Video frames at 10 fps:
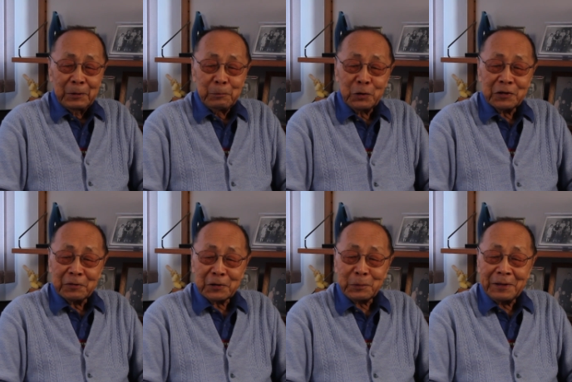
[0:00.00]
Most of
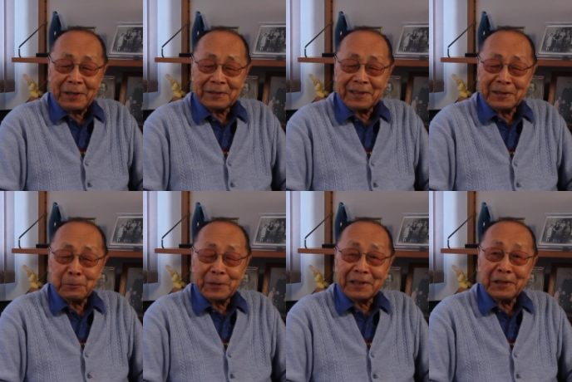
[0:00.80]
us attended
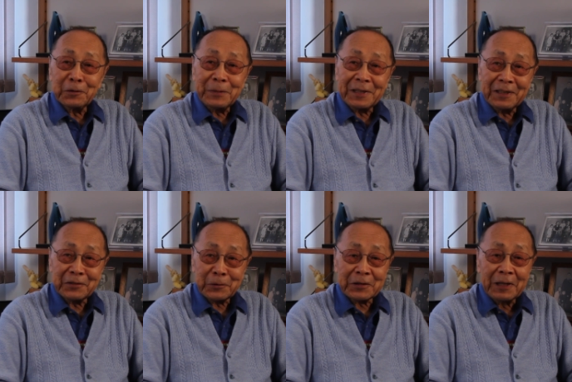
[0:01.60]
McGill because
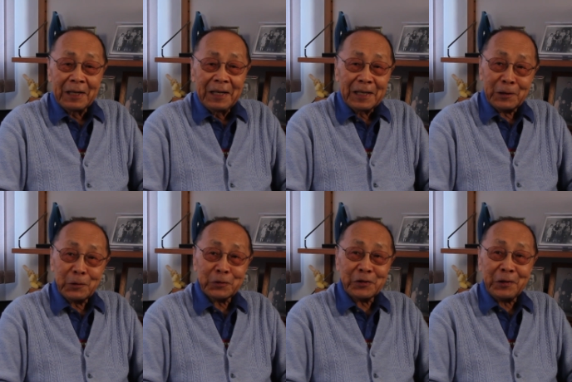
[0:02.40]
it was
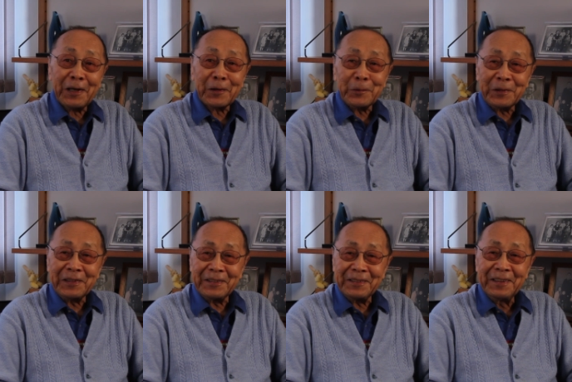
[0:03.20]
closer to Ottawa
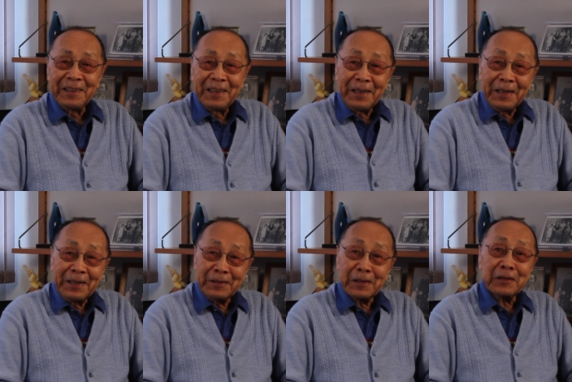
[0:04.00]
than
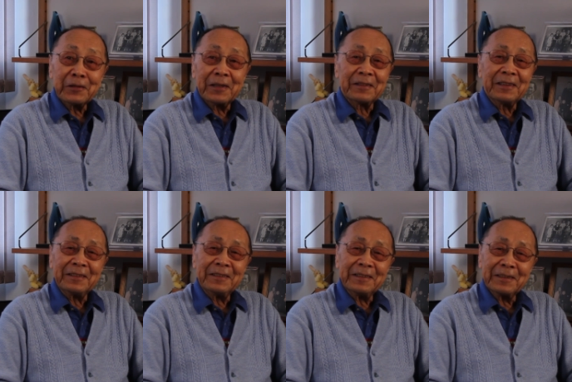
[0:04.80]

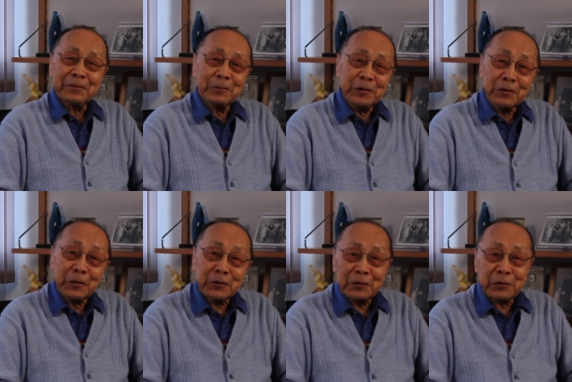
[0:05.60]
the
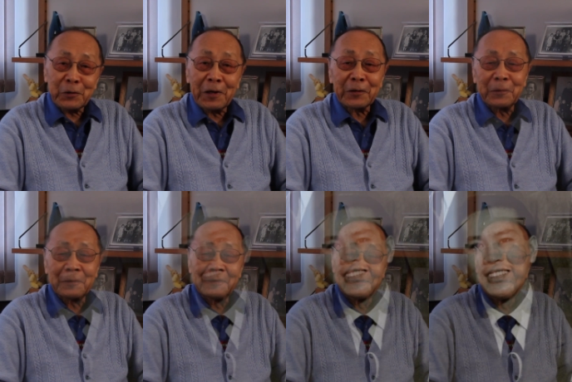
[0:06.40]
University of Toronto.
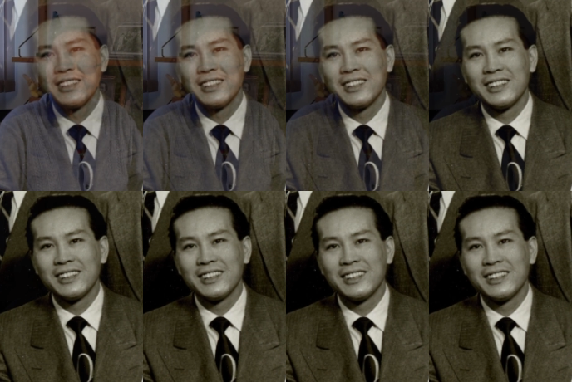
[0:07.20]
For the
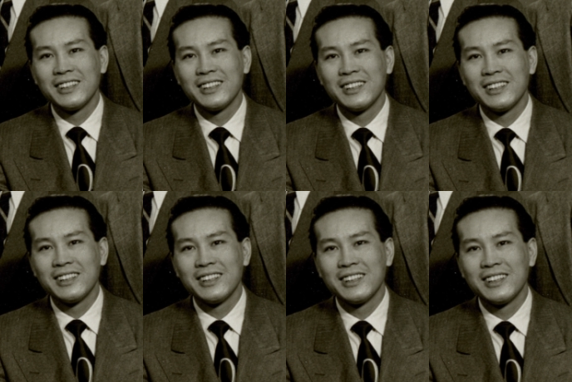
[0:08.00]
amount of
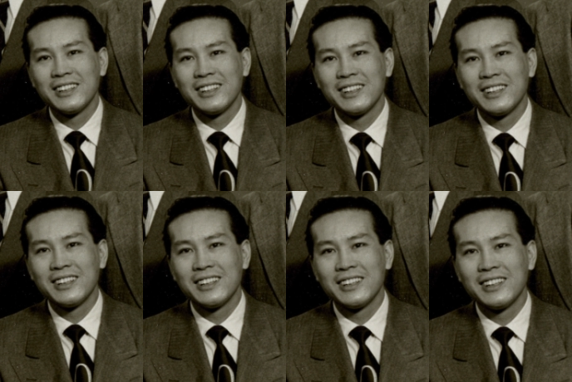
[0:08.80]
education,
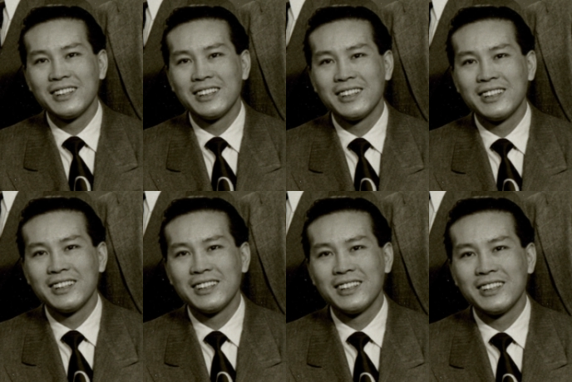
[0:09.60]

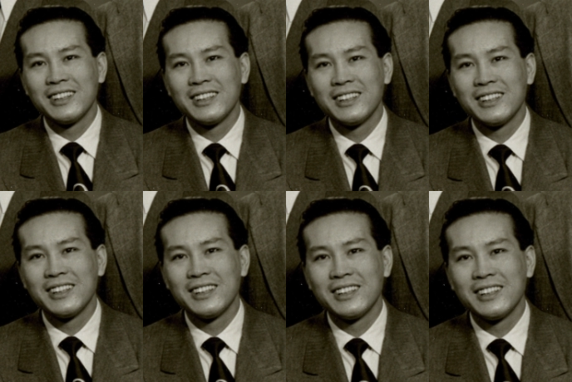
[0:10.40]
Jack was
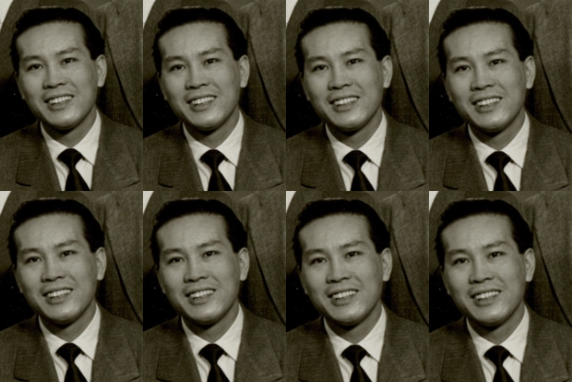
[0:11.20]
quite an
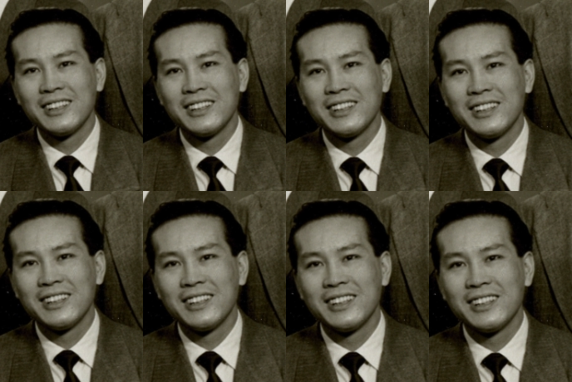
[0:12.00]
entrepreneur,
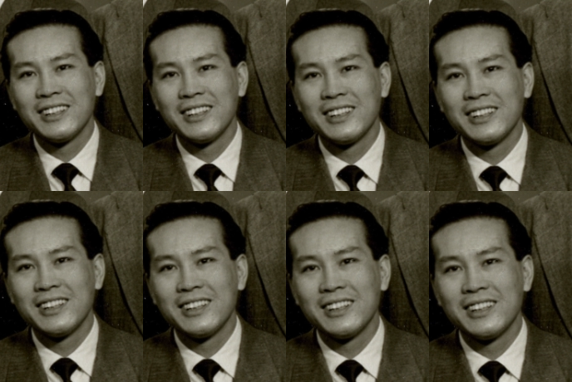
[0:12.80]

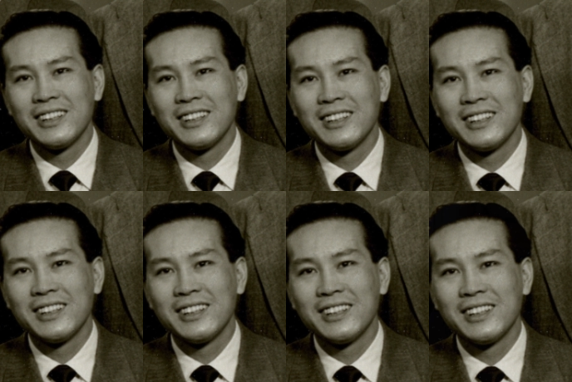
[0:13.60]
very
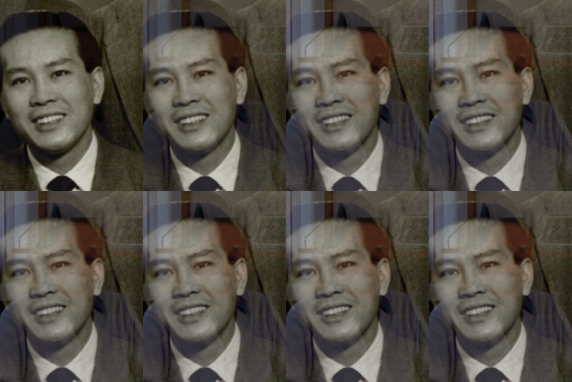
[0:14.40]
outgoing.